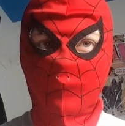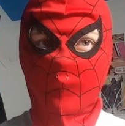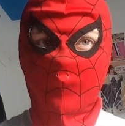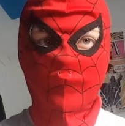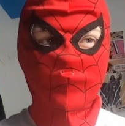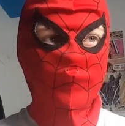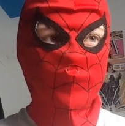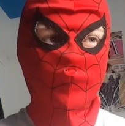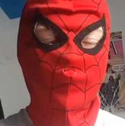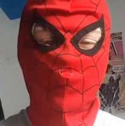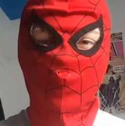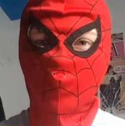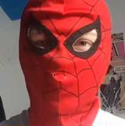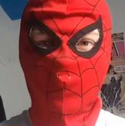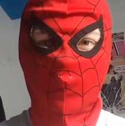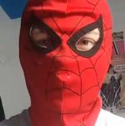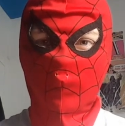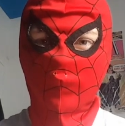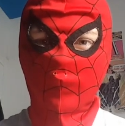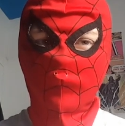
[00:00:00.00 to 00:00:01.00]
amazing. The
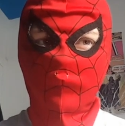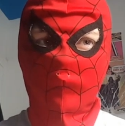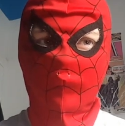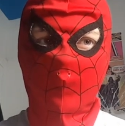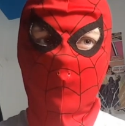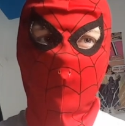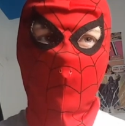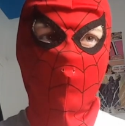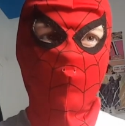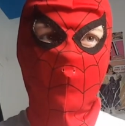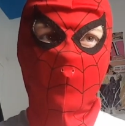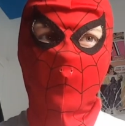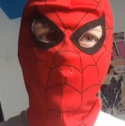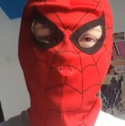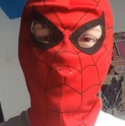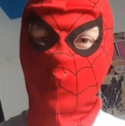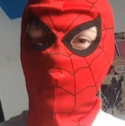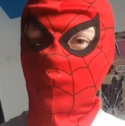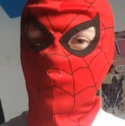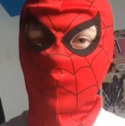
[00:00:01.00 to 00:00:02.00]
shots, from the opening
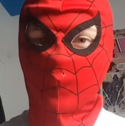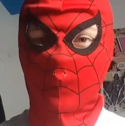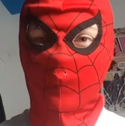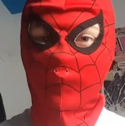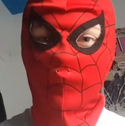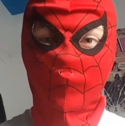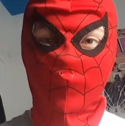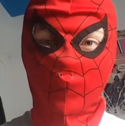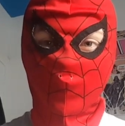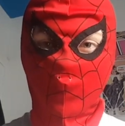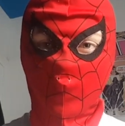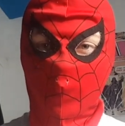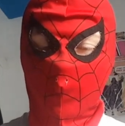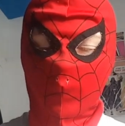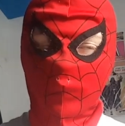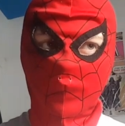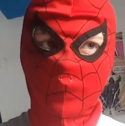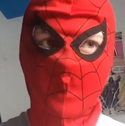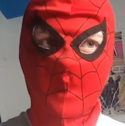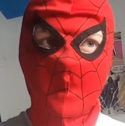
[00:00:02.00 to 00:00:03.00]
shot to the ending
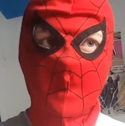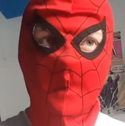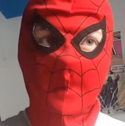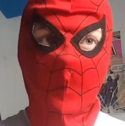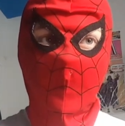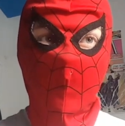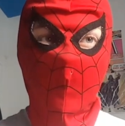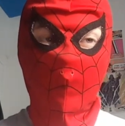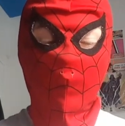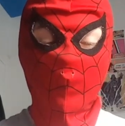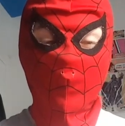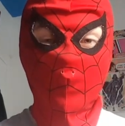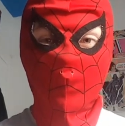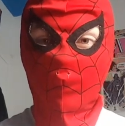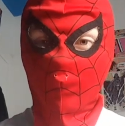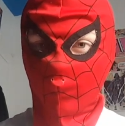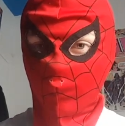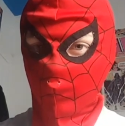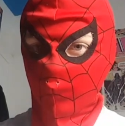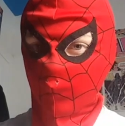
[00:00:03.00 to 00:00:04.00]
shot, I was
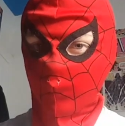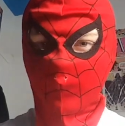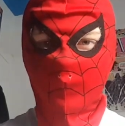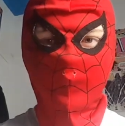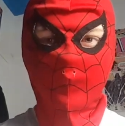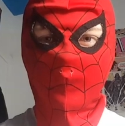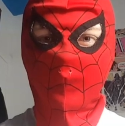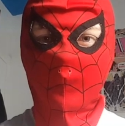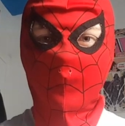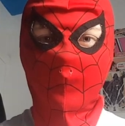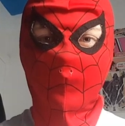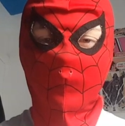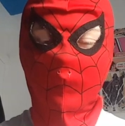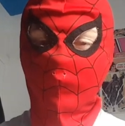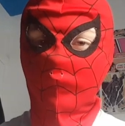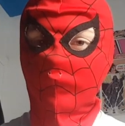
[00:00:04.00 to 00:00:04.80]
completely and